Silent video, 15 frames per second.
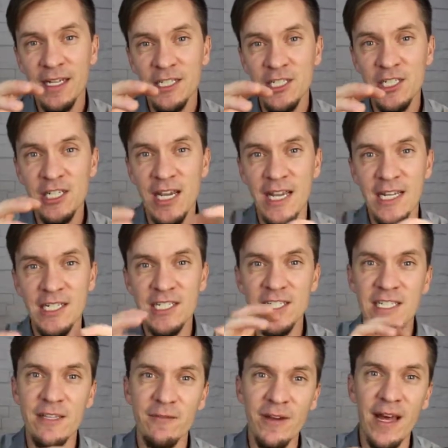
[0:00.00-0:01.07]

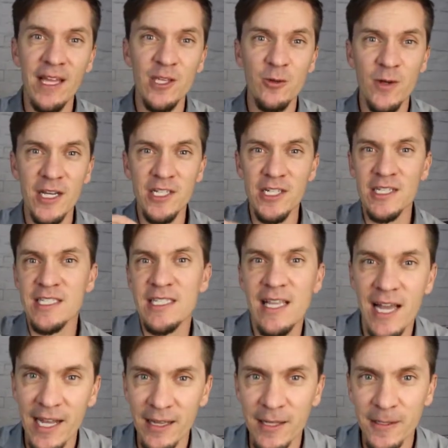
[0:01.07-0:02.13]
change the valuation
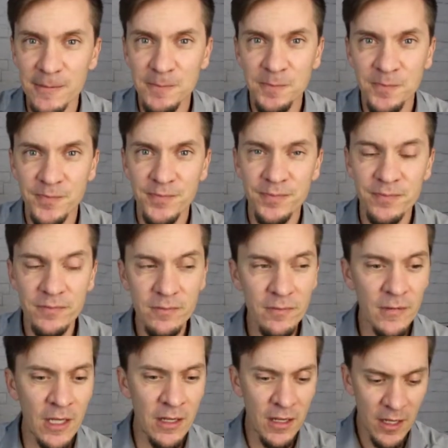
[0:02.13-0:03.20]
slightly.
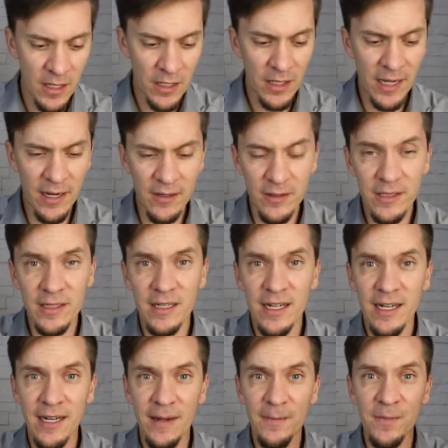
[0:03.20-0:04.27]
Now,
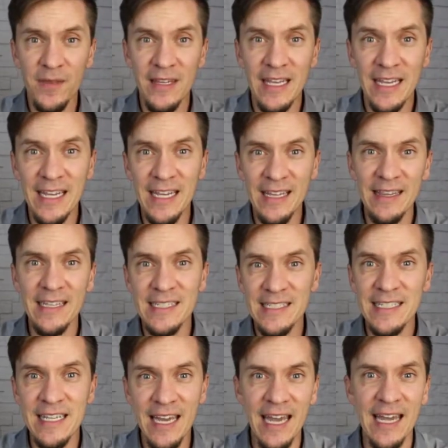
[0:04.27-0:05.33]
in this
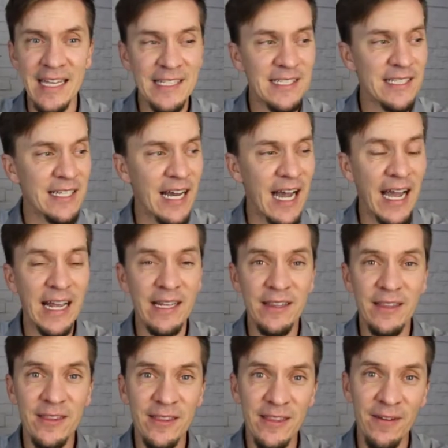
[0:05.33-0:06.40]
case,
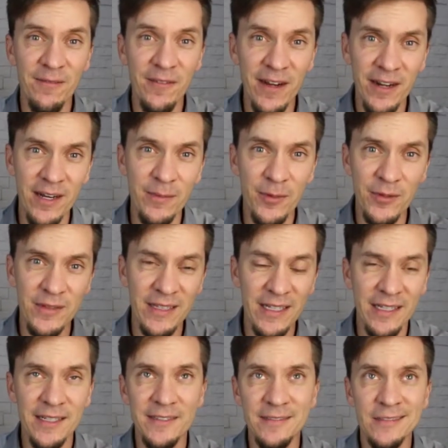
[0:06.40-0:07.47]

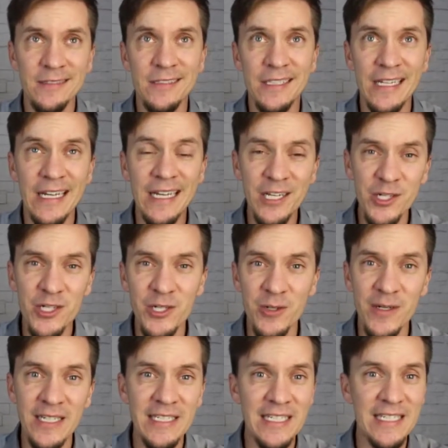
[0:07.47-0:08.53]
the issue
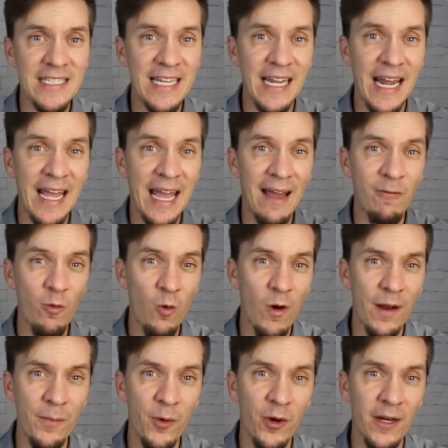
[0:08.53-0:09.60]
is that I have
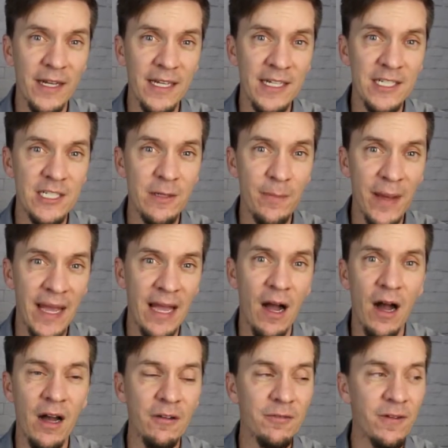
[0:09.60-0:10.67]
one mortgage to pay
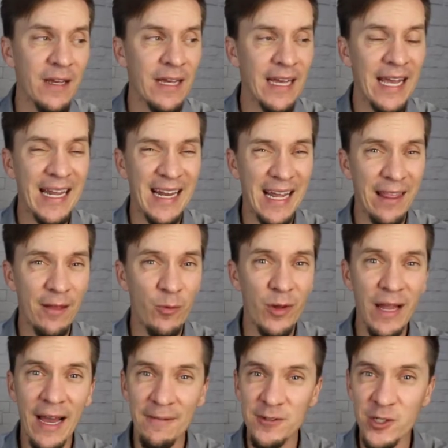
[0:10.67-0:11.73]
off, and I will
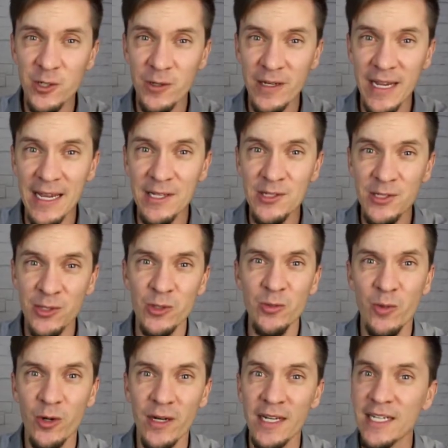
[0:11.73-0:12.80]
have to create two
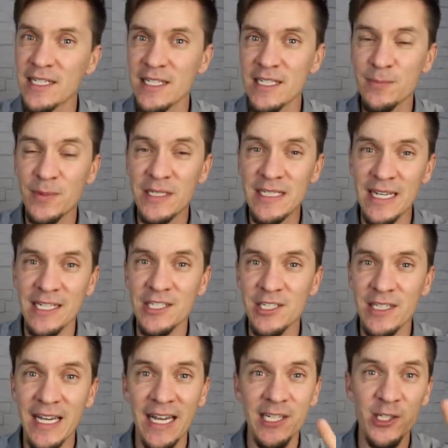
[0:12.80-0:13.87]
mortgages
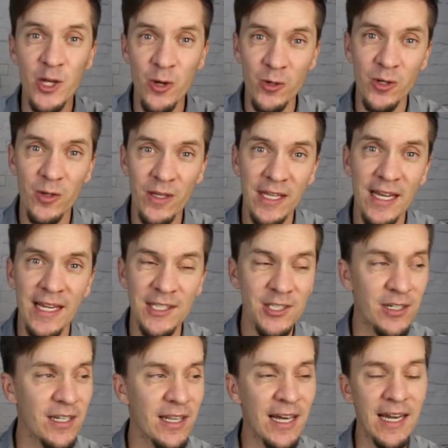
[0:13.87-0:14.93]
potentially. I don't know the
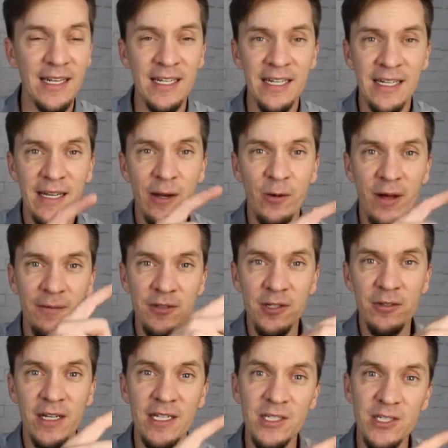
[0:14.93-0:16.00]
answer to that. I will have to
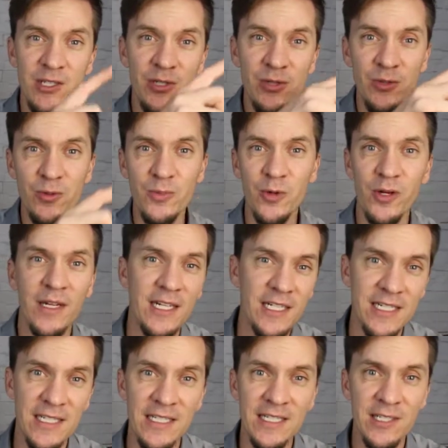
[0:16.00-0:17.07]
create two
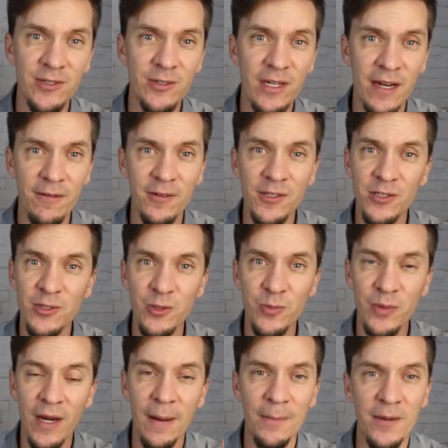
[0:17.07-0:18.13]
mortgages to cover two
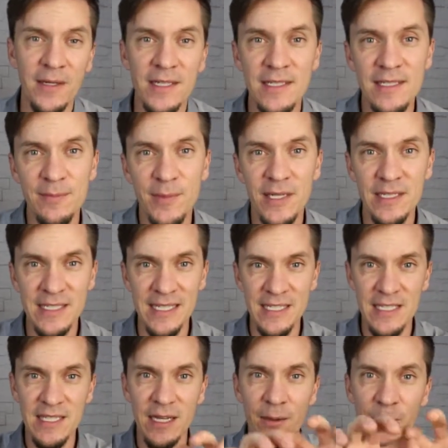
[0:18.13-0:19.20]
properties
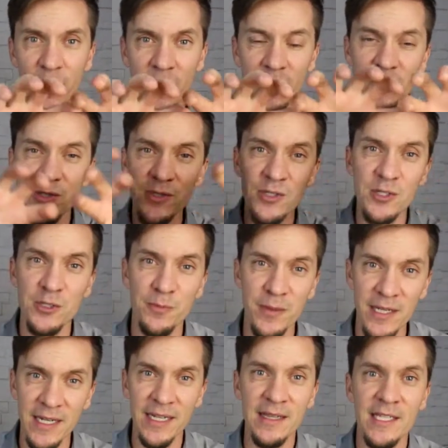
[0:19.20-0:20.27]
since the parcels are
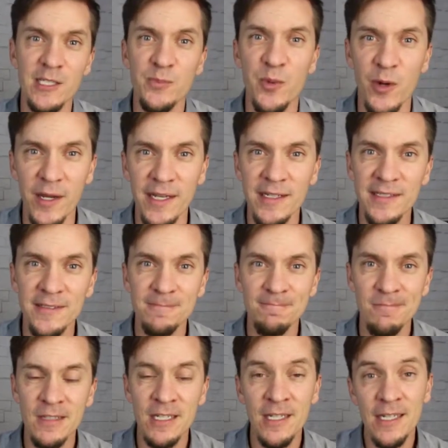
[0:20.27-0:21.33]
split at this point.
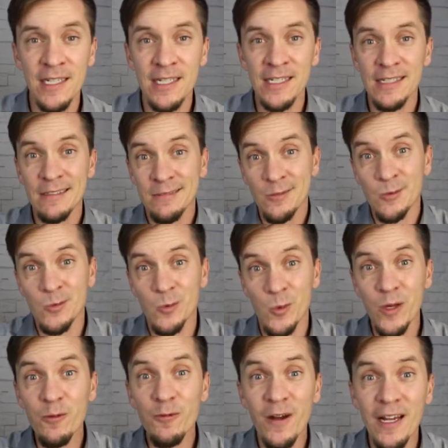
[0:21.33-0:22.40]

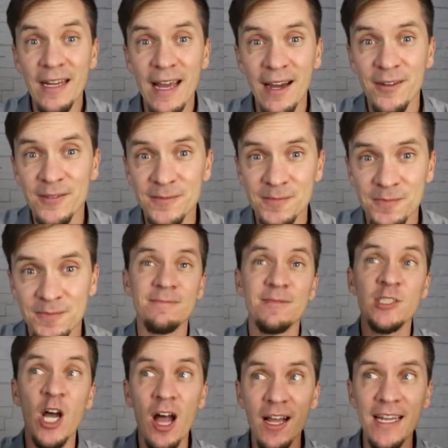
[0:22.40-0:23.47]
We'll find out.
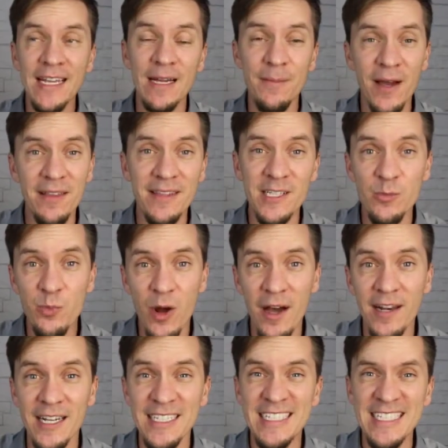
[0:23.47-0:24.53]
Talking about these
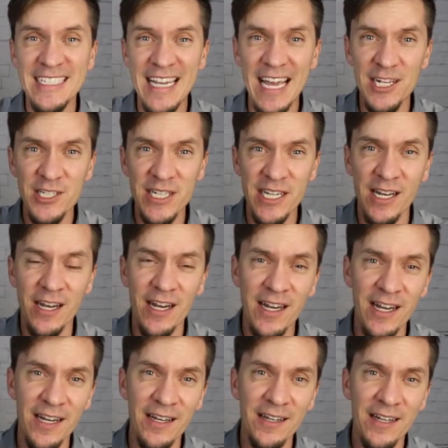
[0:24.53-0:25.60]
products is actually
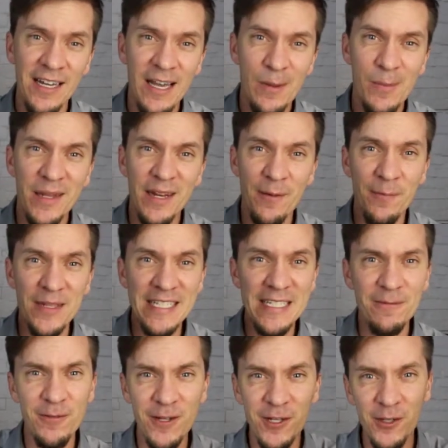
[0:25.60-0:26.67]
been a
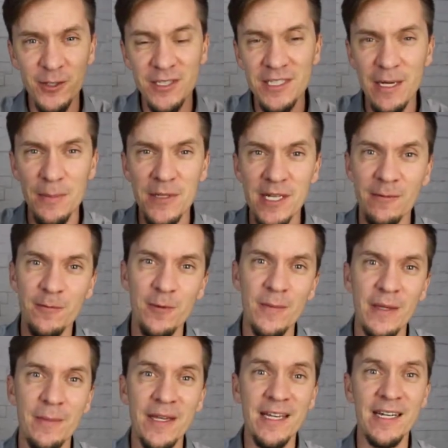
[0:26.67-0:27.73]
difficult subject for
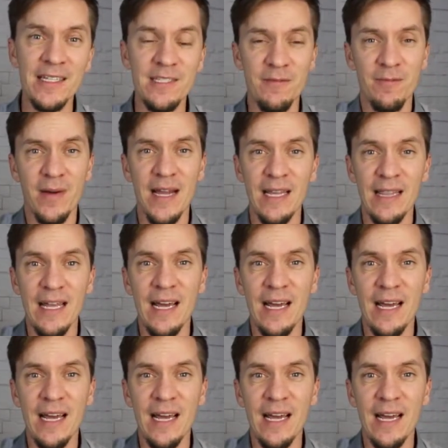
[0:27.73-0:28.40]
me because of my